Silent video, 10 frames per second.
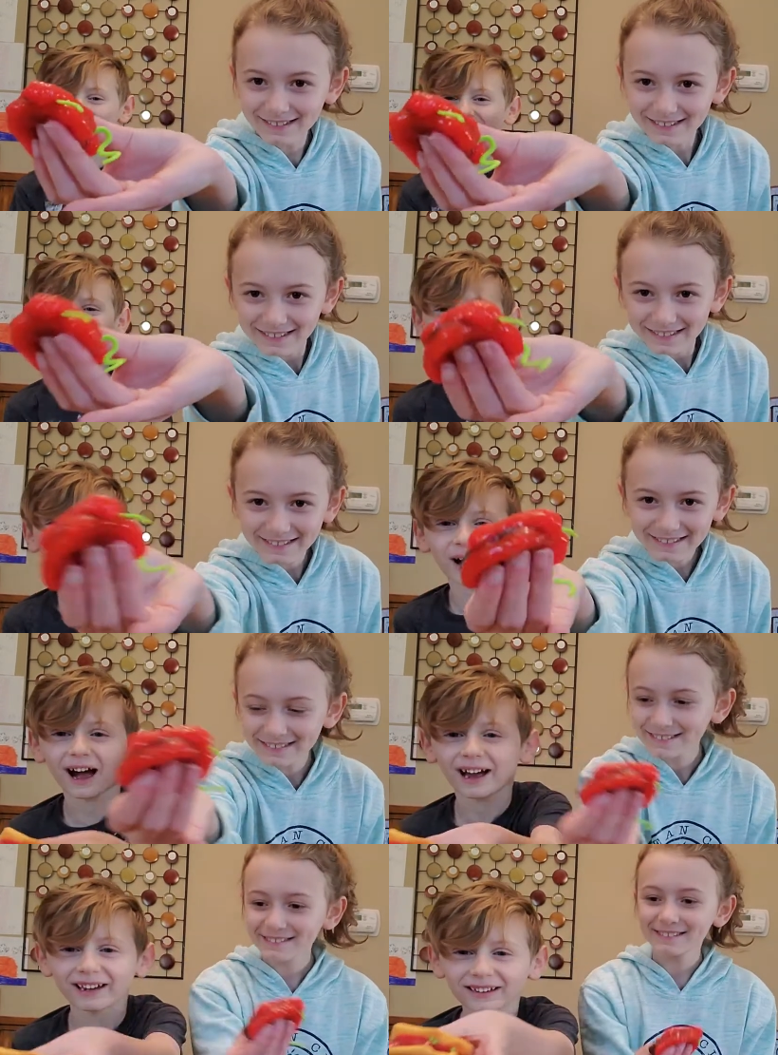Speaker 1: this is
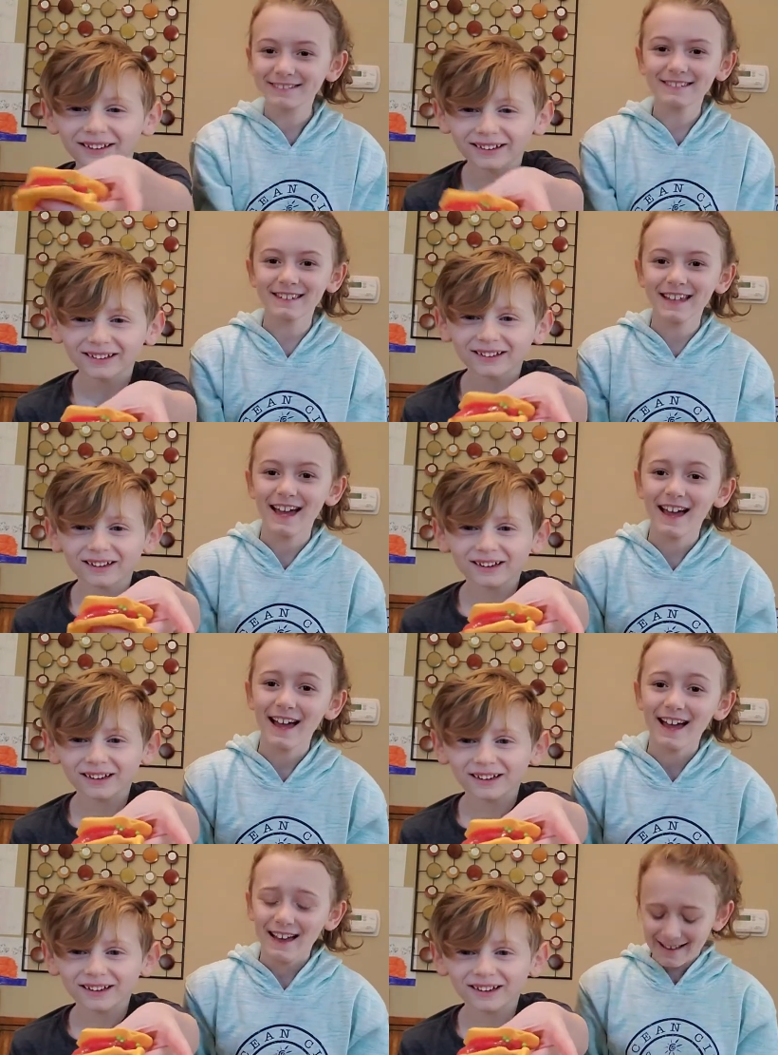mine.
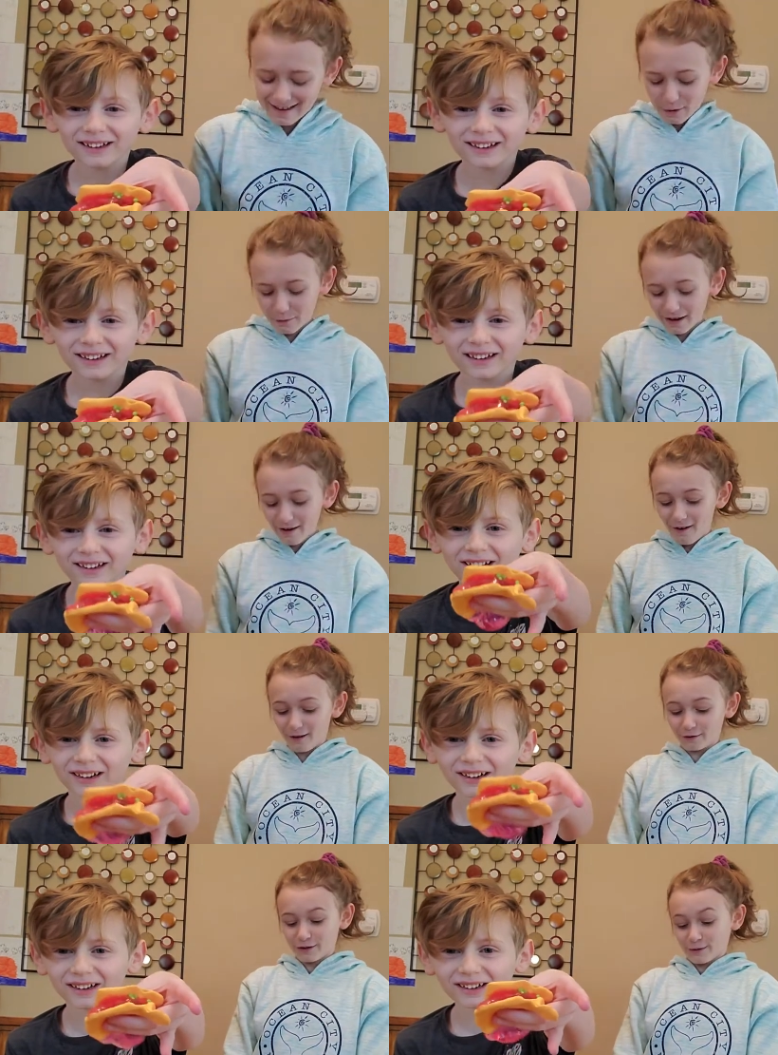We all
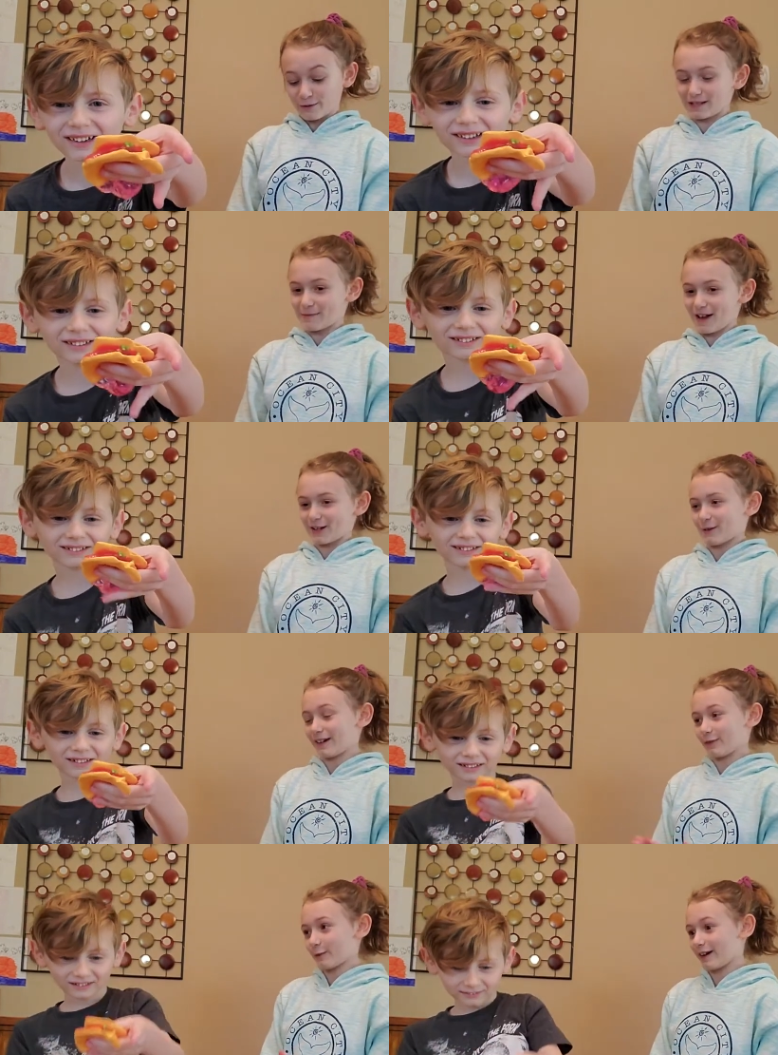know who's the better.
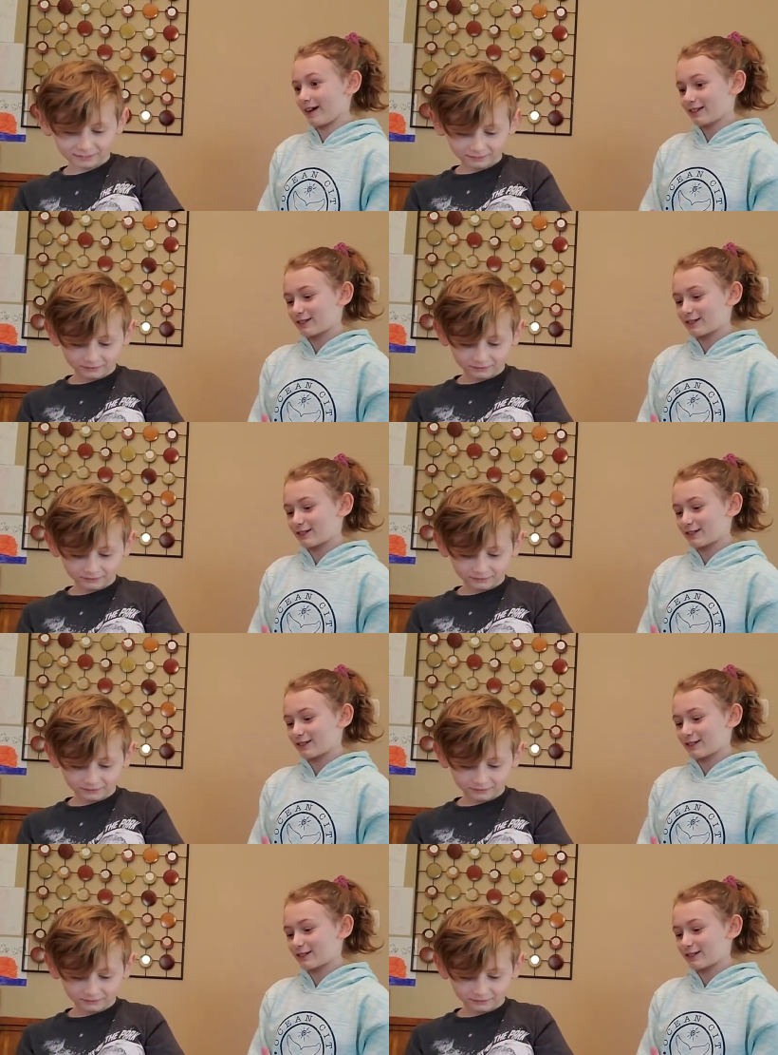Ready? Three,